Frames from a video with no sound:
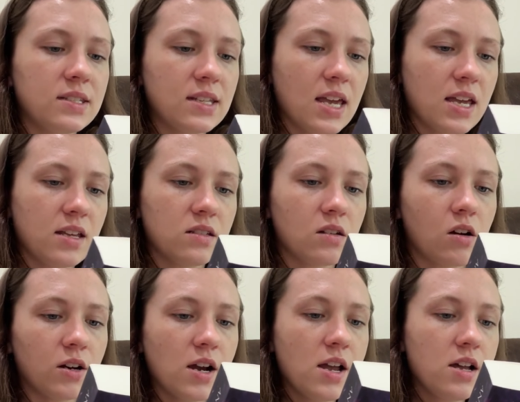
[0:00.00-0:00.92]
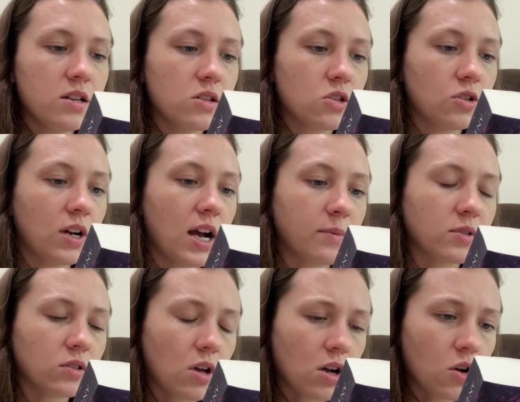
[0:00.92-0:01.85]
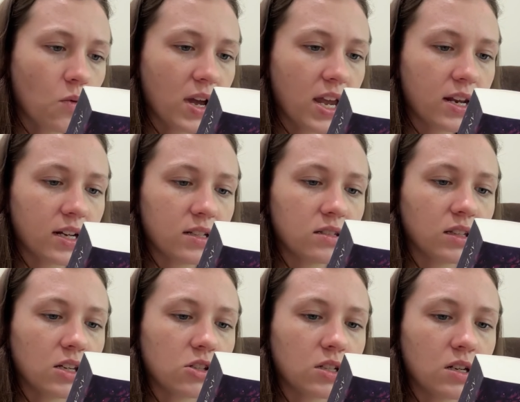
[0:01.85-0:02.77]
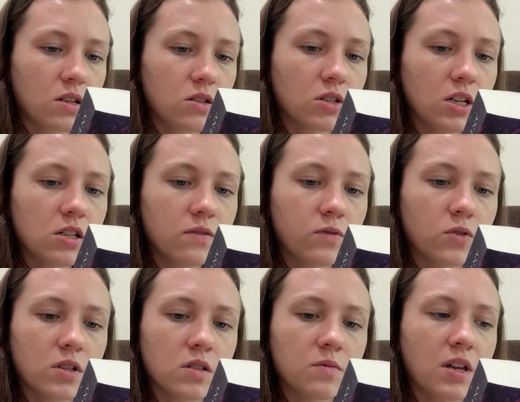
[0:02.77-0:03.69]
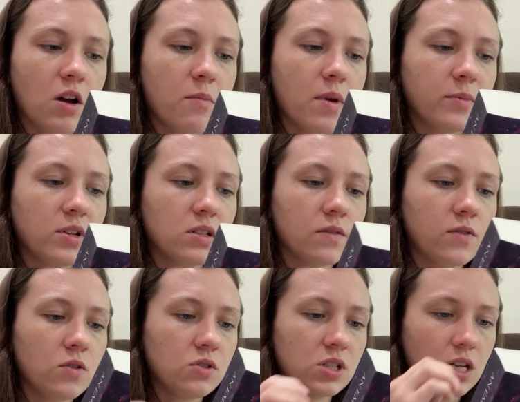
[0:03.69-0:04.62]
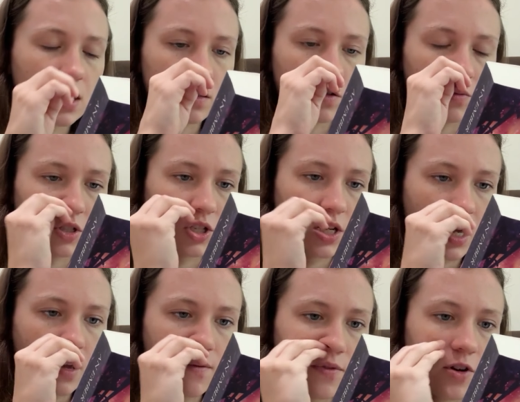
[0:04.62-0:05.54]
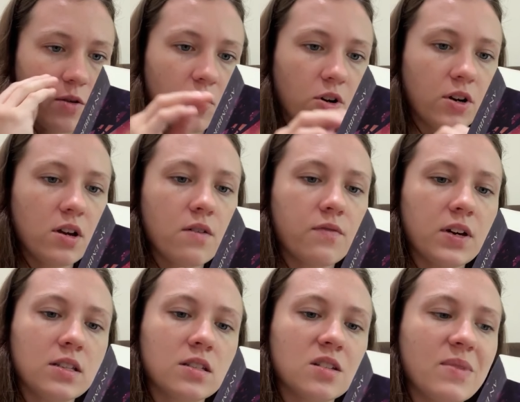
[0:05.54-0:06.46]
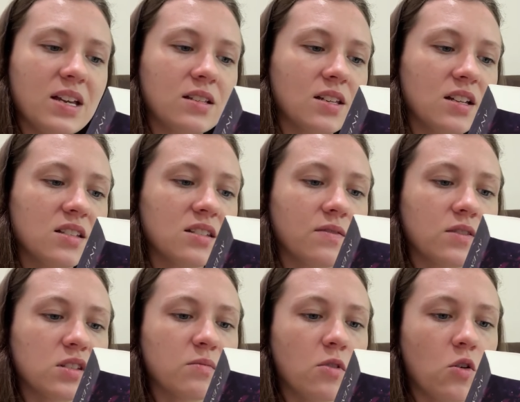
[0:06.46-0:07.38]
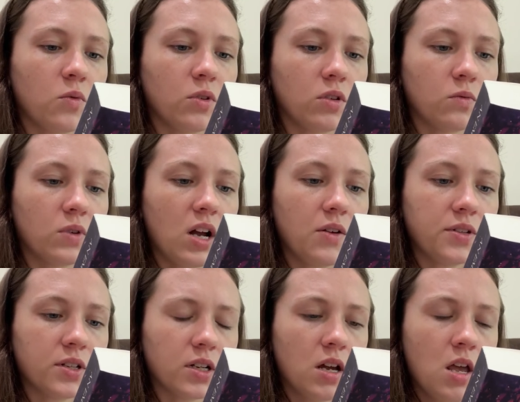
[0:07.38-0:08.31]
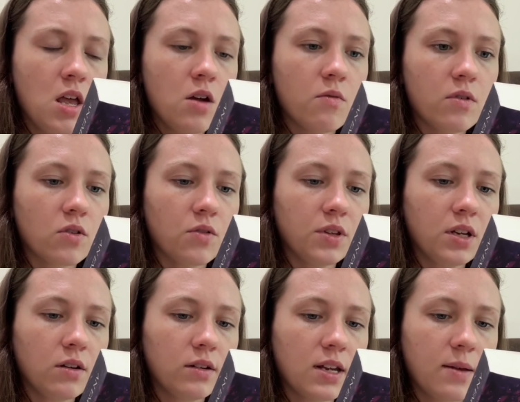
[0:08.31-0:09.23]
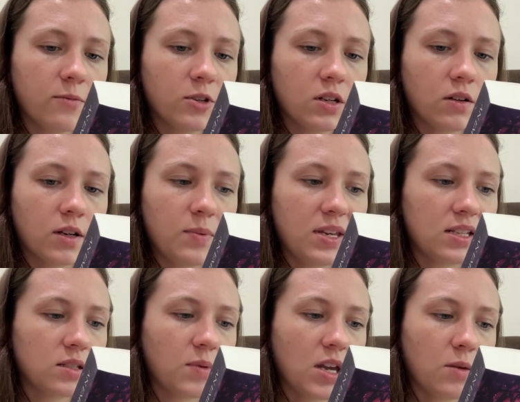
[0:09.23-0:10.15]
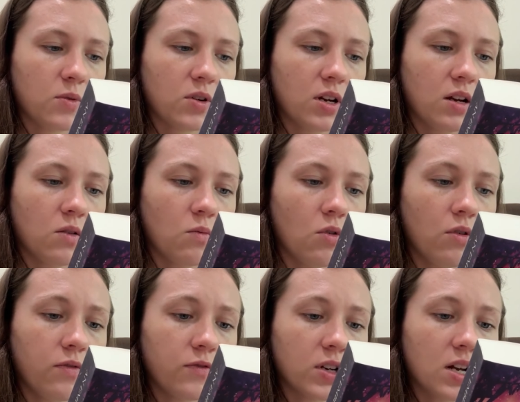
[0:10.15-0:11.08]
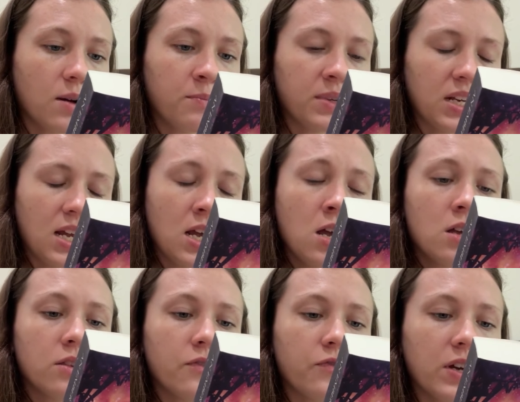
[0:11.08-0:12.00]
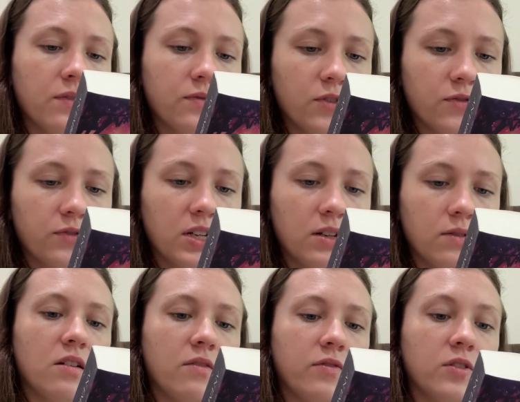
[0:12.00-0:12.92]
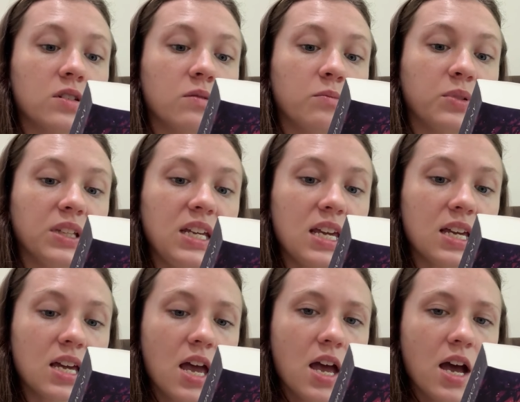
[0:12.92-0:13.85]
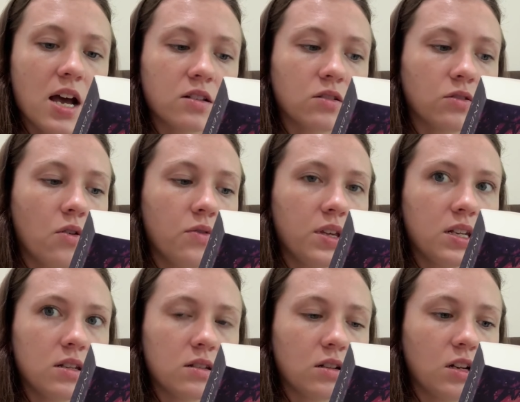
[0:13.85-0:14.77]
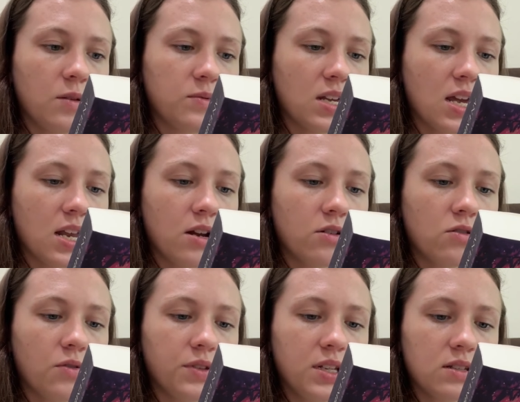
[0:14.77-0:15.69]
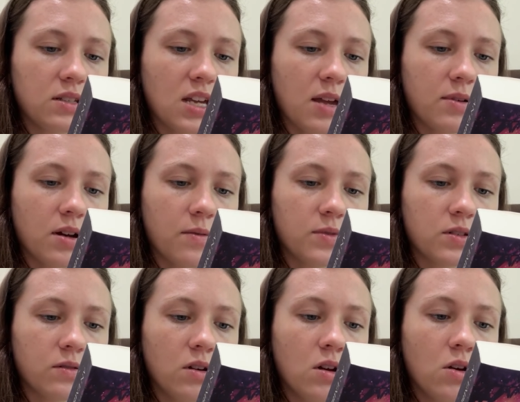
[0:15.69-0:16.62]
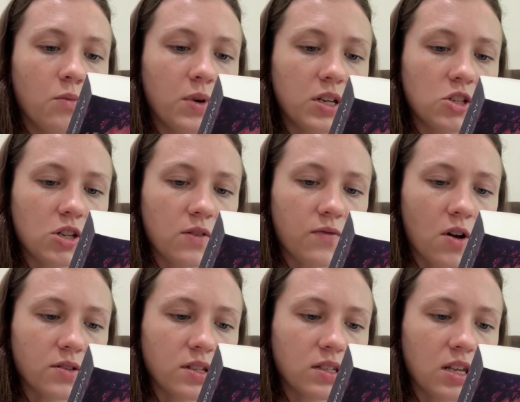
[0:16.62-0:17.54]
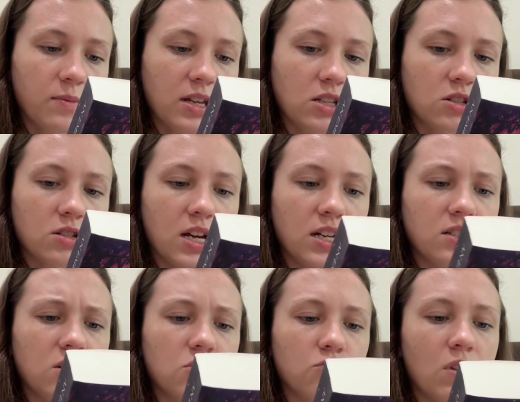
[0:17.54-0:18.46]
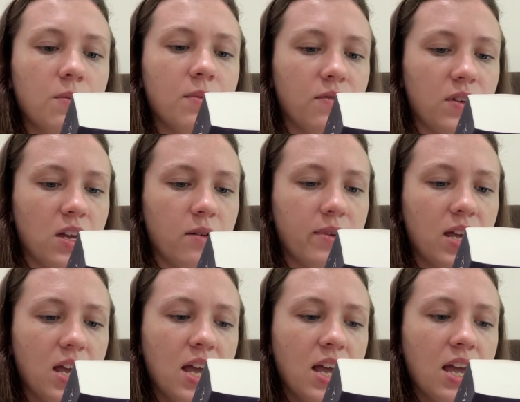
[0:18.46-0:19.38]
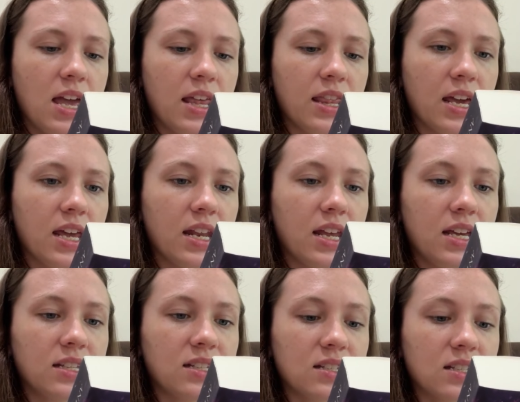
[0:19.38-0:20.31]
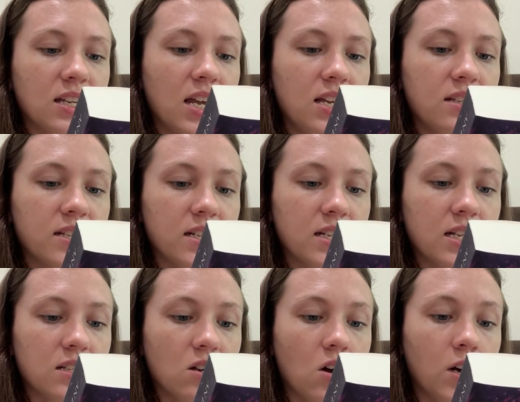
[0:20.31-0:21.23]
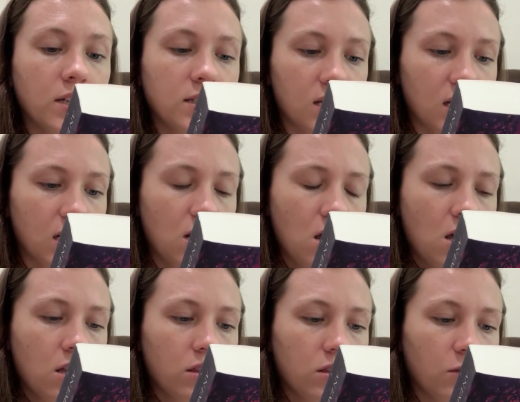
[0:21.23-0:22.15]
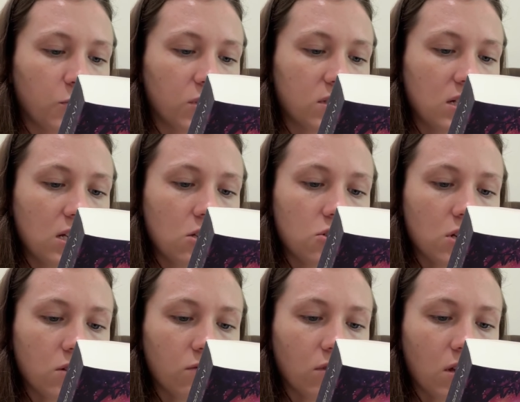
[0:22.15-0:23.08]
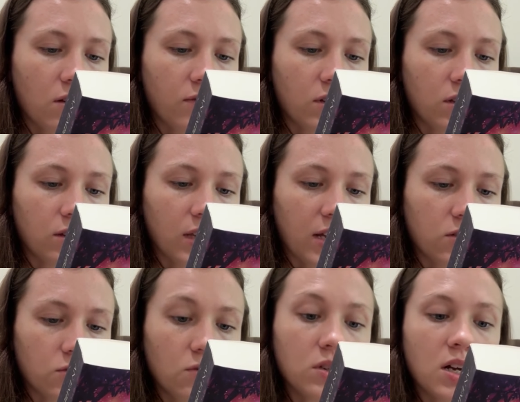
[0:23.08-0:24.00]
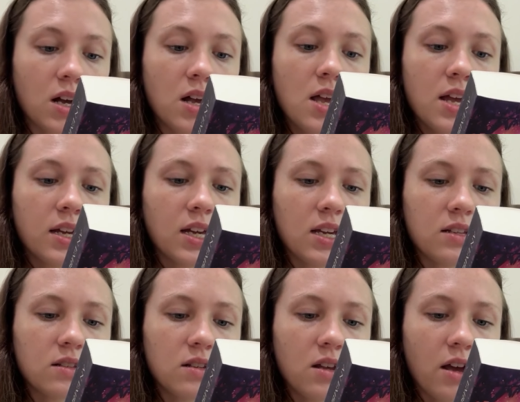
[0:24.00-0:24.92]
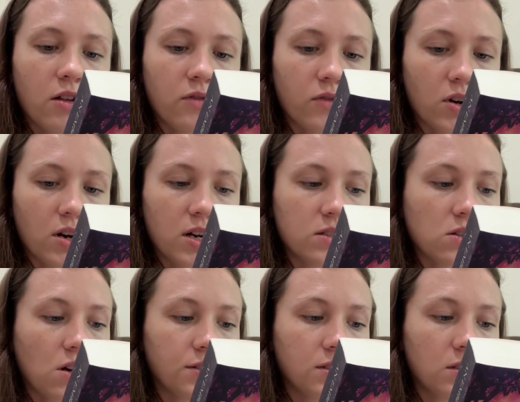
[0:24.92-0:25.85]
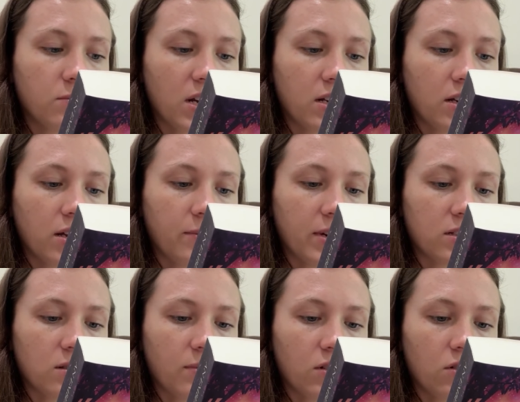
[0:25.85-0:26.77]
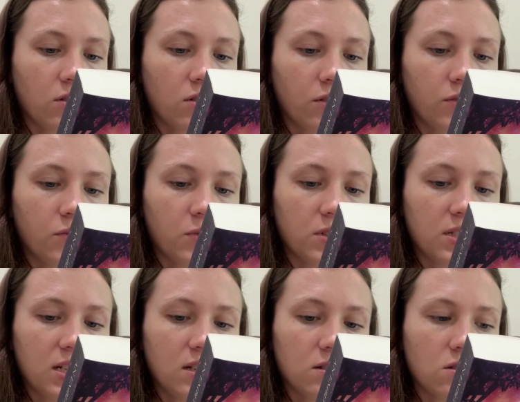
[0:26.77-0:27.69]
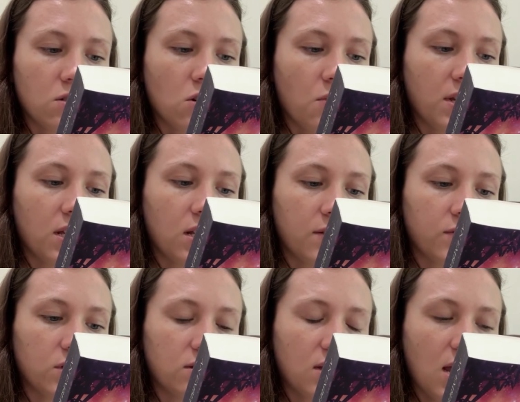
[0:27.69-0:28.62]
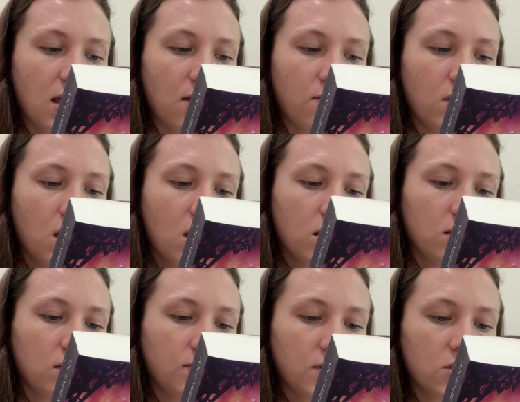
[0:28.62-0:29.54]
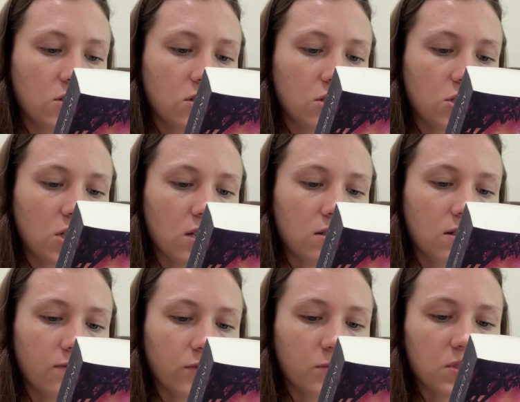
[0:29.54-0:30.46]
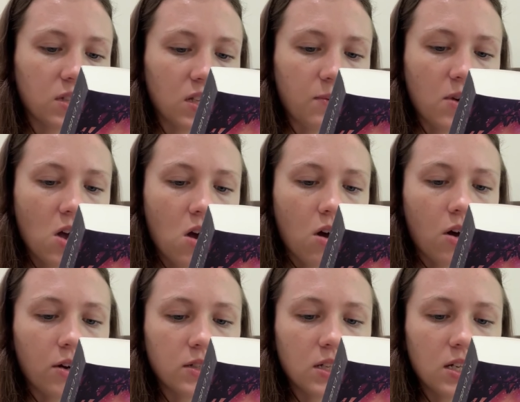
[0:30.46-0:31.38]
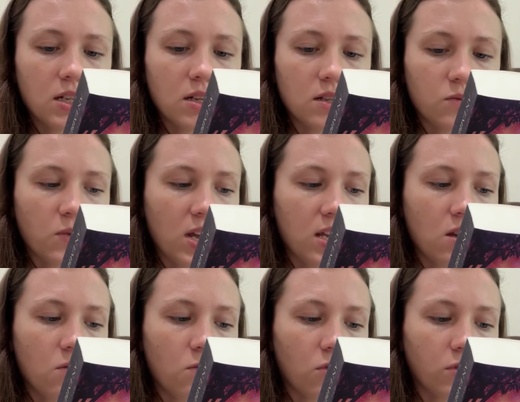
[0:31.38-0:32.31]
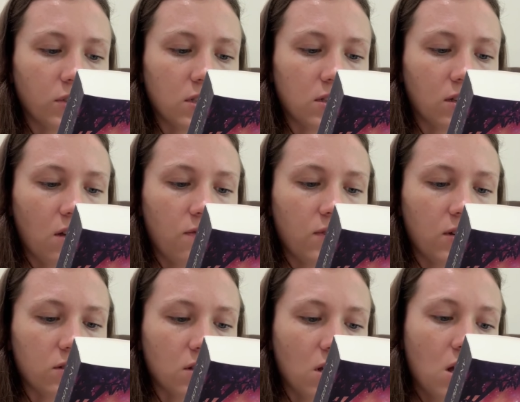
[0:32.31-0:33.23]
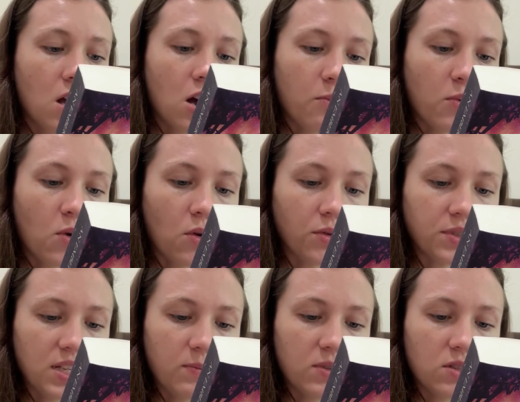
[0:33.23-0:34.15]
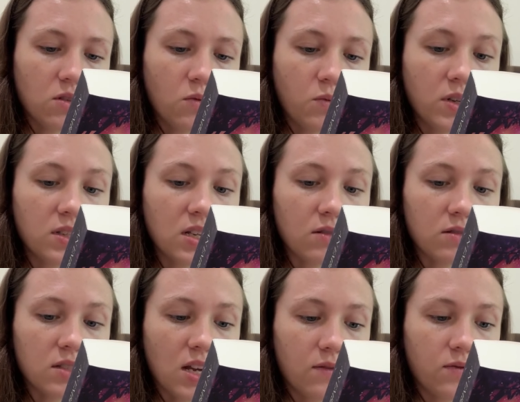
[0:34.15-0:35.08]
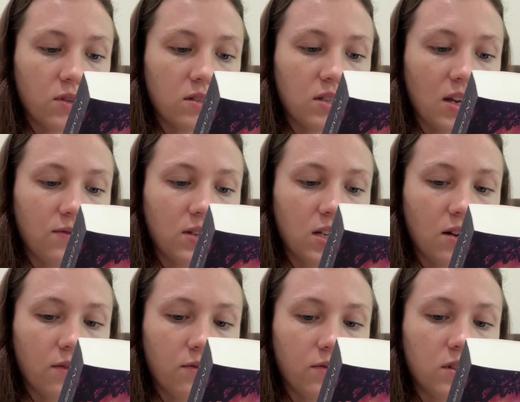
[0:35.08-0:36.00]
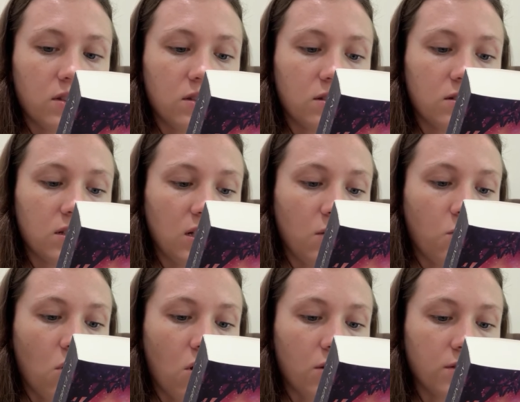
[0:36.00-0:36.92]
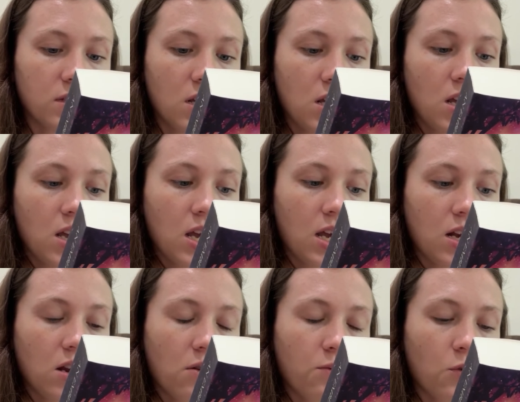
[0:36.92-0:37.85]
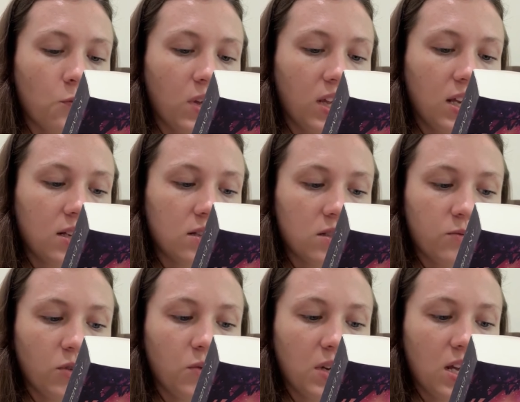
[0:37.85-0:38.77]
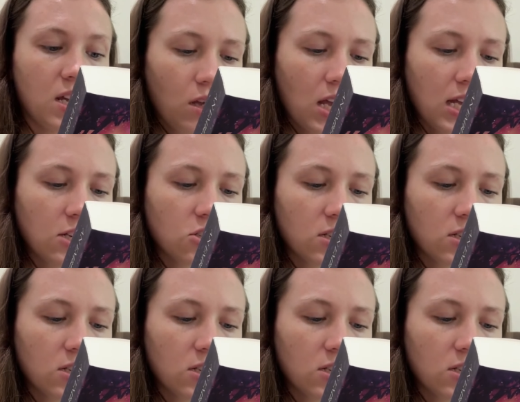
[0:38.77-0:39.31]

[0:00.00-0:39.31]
says, Arya is trapped, locked away in isolation in a strange forest without memories of who she is or where she came from. Arya fights to make sense of the small world around her. With only her name written on a piece of paper and a wolf for company, the fight for freedom feels bleak as loneliness creeps in. Her only escape comes when she falls asleep each night to dream of him. And then it says, Kaysen is haunted. The prestige general of Landora, Kaysen Alvar, is haunted by nightmares about a girl in the woods he doesn't know and can never save. These visions chase him from sleep, haunting his waking world until he feels a pull deep into the woods outside for the safety of city walls. And a rebellion is brewing. Ancient